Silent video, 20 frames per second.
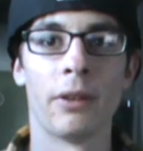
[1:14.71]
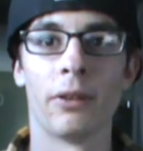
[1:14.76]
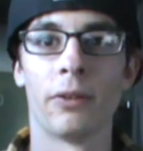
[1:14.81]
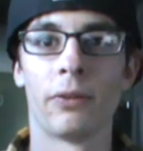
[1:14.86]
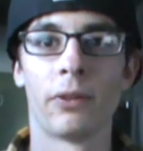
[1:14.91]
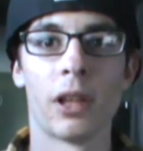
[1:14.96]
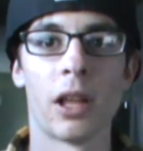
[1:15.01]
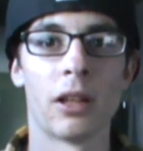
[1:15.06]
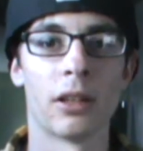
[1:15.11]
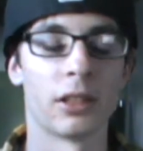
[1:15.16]

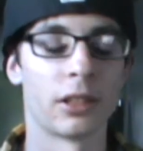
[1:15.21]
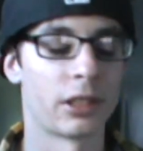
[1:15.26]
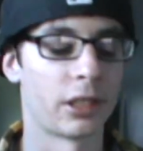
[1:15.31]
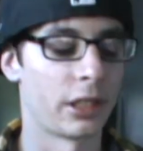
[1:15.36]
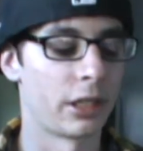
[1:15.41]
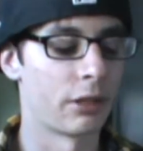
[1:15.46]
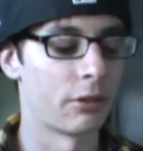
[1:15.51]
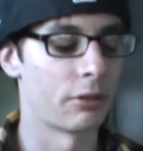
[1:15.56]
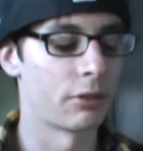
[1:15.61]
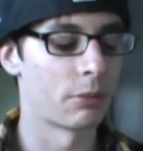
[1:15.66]

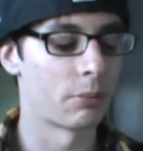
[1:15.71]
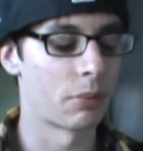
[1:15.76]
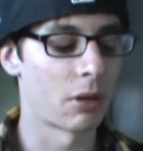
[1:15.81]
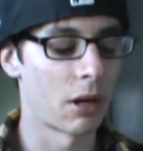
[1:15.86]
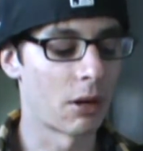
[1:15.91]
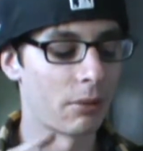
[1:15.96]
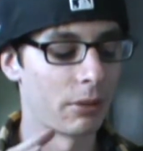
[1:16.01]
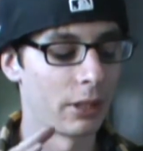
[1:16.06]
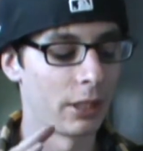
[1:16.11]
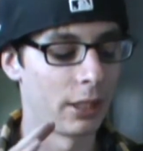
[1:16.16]
flawlessly. It was
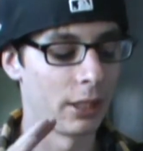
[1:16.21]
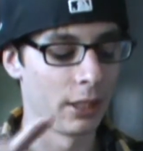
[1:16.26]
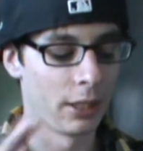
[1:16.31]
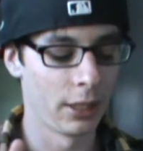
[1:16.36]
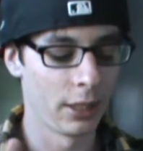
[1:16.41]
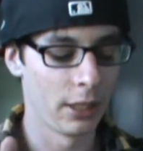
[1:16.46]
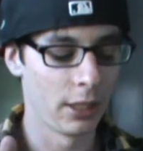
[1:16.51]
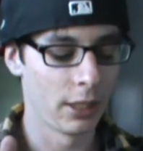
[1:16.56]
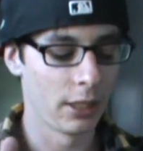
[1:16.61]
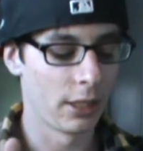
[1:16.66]
probably
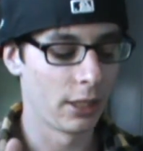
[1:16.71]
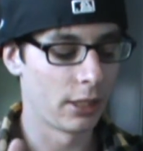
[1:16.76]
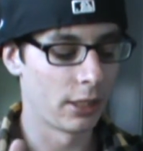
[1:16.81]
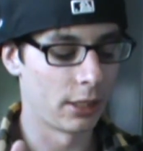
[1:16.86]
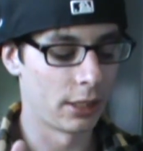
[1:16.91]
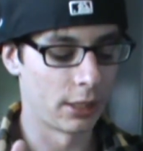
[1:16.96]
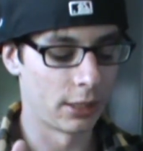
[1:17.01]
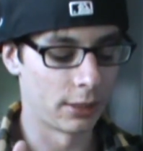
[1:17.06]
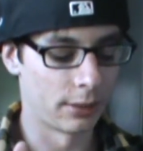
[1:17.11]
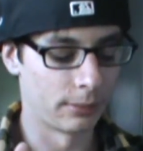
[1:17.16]

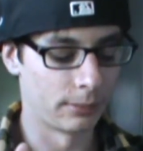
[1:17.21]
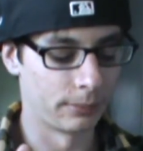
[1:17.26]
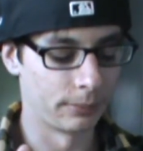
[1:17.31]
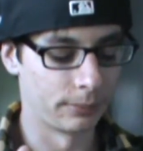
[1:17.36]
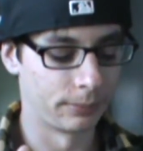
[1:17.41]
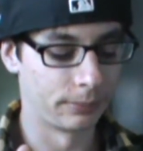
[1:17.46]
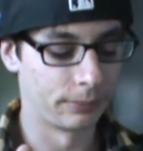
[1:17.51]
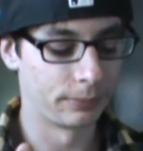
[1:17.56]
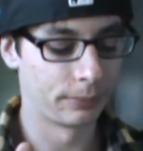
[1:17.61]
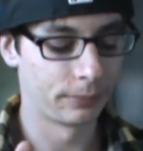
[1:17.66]

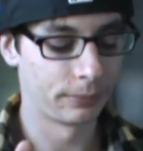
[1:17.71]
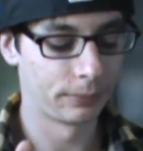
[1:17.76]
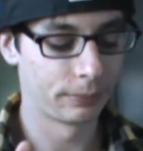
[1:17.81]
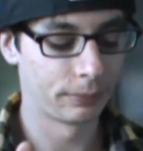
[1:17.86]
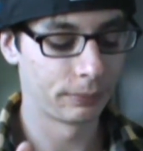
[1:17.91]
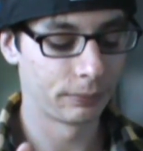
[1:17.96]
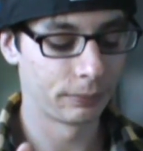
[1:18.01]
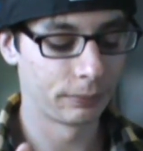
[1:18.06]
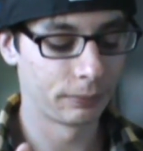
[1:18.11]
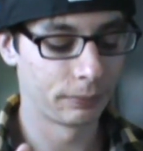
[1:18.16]
the
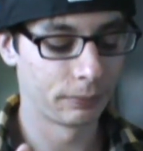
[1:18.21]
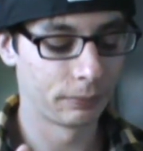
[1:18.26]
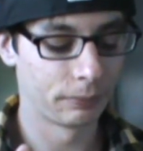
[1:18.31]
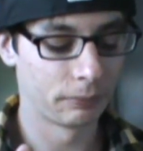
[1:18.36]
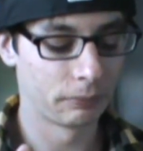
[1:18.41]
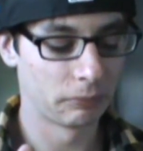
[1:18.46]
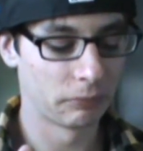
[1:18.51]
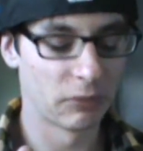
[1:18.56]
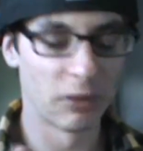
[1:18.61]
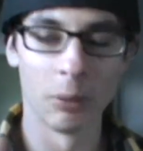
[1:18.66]

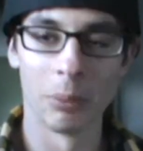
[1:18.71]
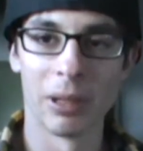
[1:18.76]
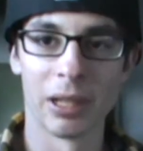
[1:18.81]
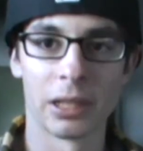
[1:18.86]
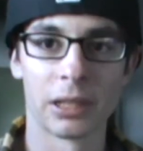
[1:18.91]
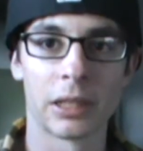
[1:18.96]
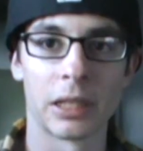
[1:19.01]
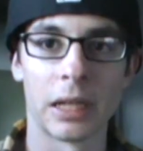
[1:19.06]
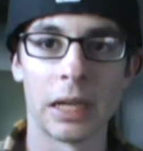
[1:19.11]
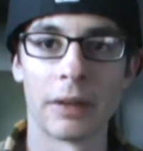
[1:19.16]

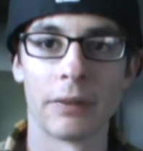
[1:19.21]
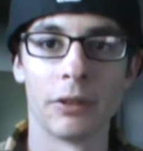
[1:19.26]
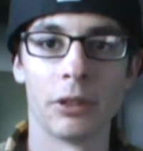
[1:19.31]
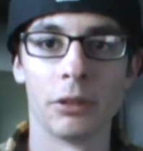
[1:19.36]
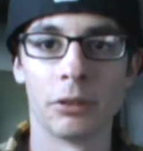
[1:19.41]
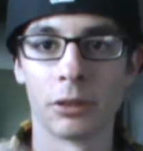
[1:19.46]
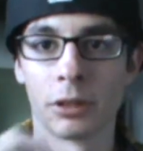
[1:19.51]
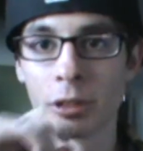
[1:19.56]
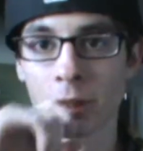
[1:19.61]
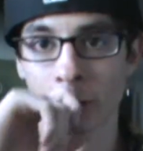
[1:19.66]
best gun I've
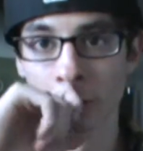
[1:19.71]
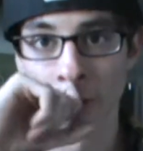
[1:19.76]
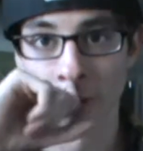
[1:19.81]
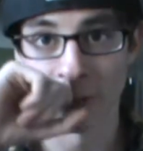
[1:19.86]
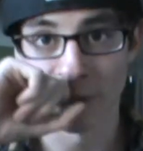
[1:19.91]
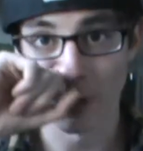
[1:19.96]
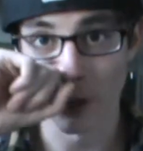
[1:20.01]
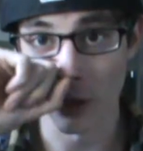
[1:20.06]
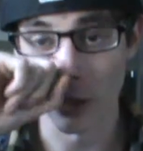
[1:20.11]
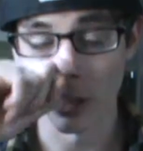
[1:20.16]
used so
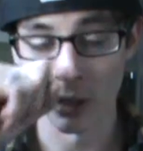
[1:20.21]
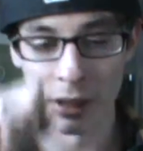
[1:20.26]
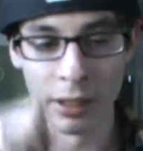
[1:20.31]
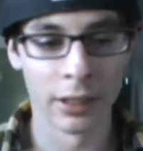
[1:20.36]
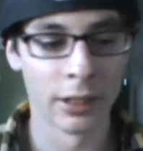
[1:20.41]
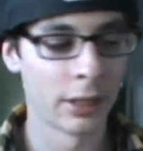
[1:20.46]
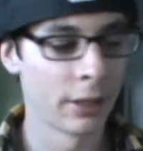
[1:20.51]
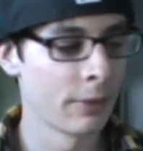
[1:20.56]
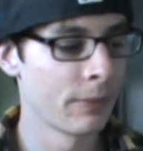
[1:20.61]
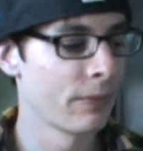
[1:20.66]
far.
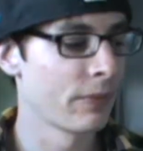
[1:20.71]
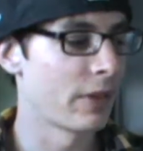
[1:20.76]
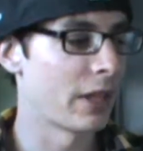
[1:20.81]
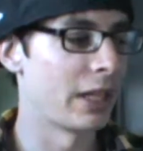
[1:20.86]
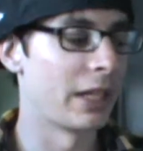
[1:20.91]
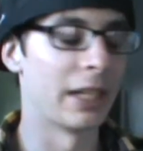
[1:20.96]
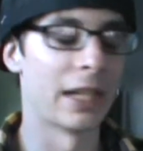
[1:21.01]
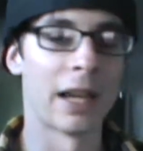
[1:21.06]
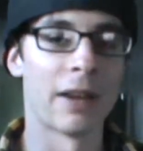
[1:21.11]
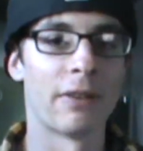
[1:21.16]

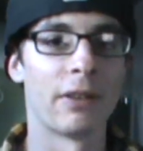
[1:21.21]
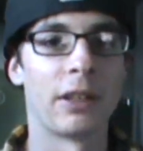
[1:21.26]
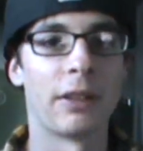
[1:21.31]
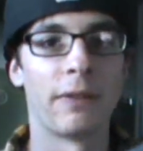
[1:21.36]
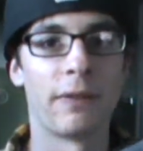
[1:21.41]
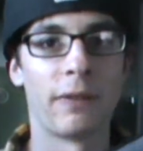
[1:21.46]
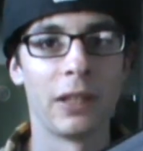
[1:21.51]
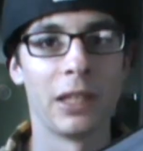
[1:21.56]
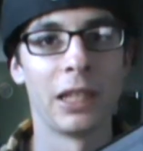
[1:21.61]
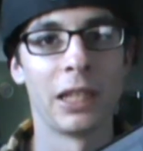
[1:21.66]
I didn't have any
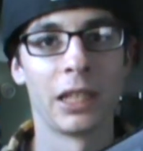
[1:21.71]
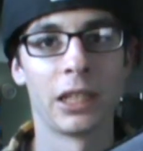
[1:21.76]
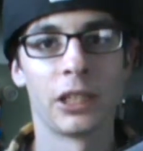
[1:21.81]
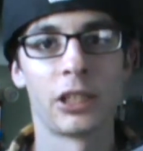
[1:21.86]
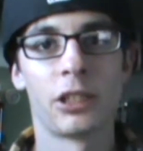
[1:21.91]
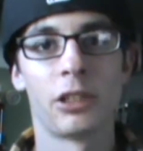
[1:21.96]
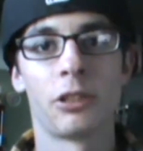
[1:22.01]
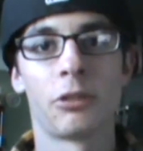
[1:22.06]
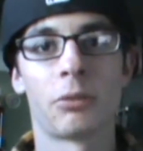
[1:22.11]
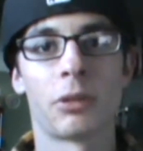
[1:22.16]
feeding
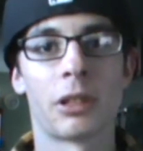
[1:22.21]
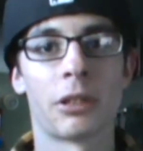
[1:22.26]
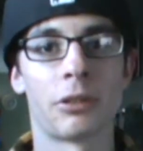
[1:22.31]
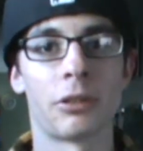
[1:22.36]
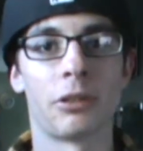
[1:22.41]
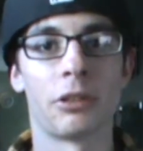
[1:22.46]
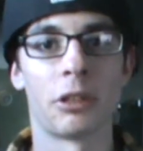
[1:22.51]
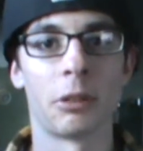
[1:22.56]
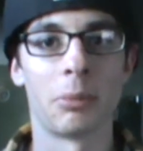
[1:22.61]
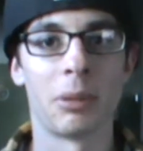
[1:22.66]
issues when I was
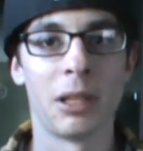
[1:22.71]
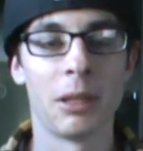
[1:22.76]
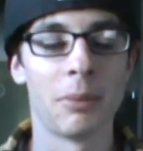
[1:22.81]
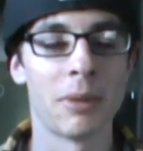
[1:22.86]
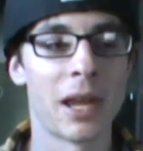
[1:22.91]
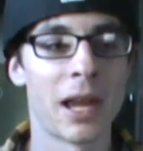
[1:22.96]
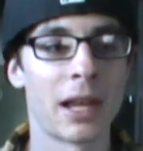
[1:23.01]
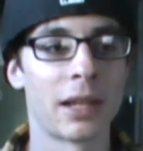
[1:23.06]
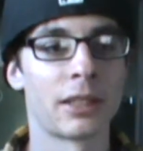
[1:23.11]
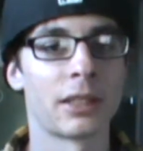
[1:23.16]
using
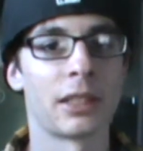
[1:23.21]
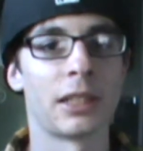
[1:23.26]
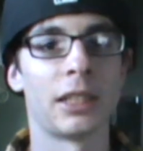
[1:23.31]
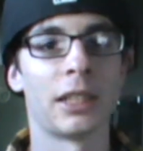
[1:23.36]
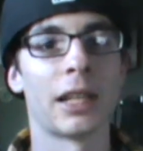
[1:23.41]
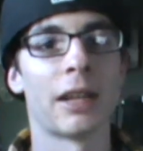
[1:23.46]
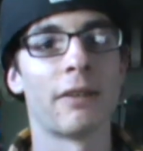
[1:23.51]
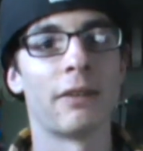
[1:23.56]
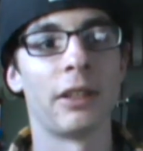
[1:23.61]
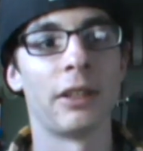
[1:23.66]
PMags. I
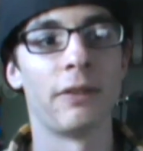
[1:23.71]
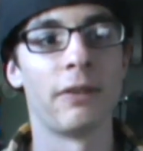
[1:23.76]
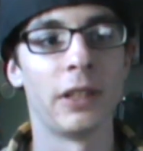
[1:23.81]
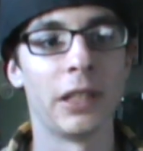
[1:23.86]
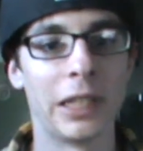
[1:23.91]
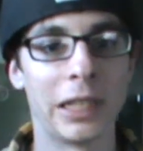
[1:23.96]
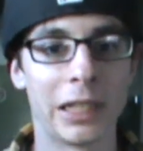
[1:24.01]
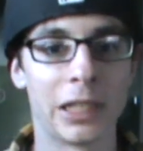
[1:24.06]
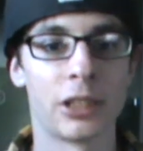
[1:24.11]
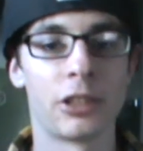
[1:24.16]
didn't have any
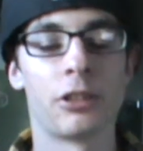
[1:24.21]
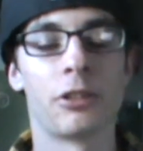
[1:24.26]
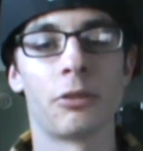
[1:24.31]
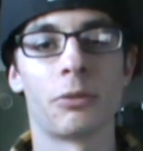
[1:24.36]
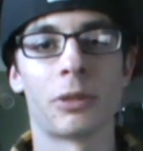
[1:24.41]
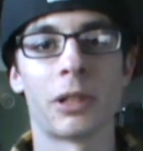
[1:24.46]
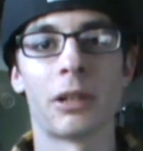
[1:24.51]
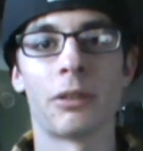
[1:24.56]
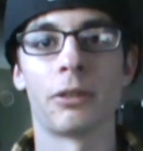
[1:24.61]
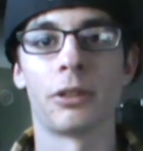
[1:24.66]
feeding issues
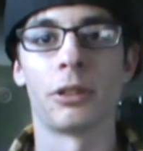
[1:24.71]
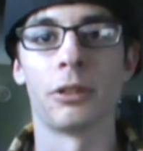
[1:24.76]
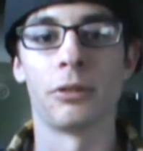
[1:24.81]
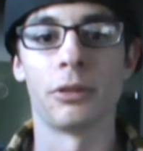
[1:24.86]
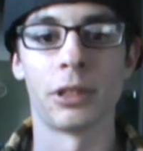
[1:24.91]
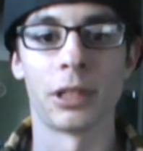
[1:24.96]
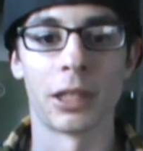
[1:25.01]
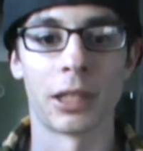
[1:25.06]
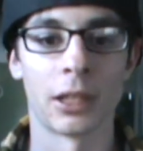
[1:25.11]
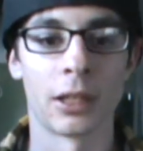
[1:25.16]
when I was
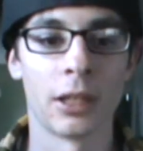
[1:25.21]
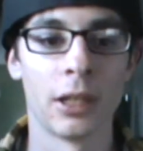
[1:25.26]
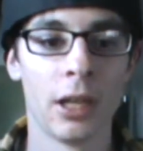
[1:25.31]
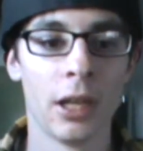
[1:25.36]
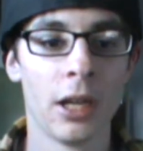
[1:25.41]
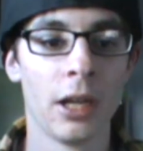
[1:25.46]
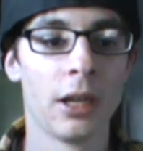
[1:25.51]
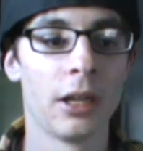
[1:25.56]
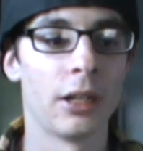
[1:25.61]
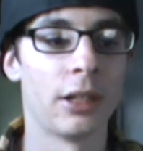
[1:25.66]
using
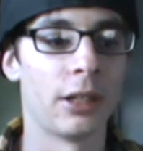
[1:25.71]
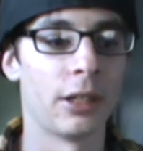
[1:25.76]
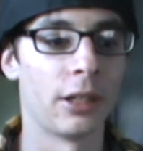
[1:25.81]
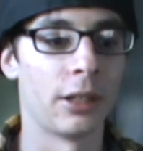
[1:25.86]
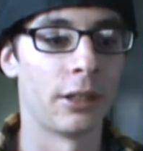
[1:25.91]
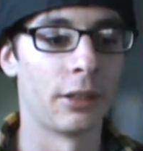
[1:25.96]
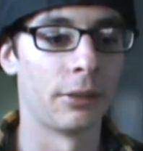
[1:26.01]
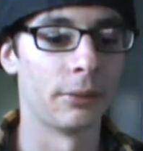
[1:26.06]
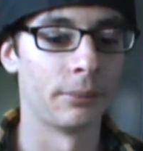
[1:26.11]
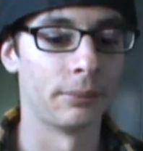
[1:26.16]

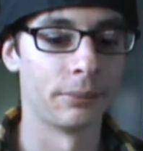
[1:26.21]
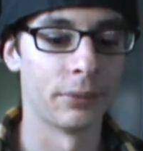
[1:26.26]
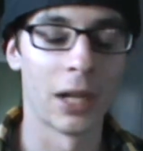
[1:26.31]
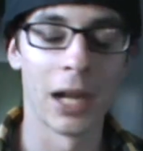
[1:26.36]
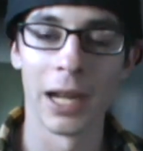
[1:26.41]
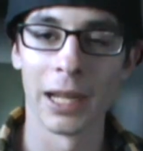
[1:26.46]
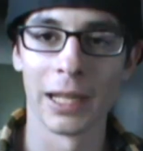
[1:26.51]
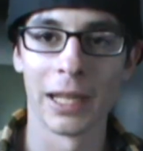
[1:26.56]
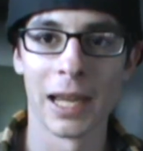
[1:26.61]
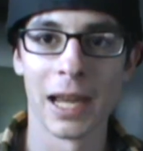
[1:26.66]

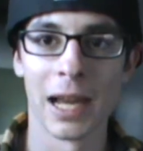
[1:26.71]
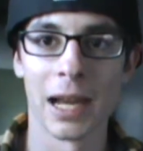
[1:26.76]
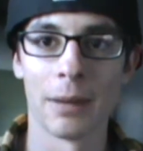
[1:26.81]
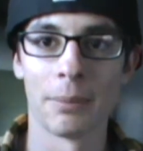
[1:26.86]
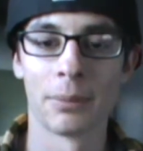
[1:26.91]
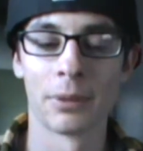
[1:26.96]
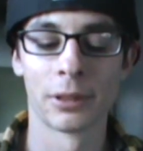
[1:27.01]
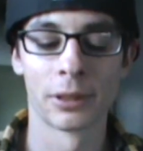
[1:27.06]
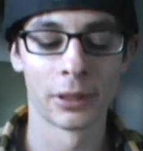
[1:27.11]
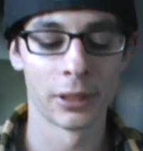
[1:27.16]
high
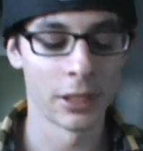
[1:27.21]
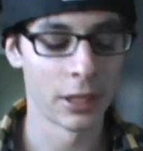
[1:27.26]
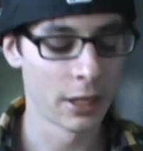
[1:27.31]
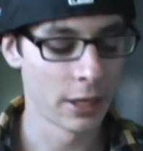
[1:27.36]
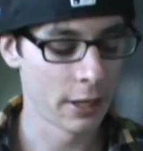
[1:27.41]
caps.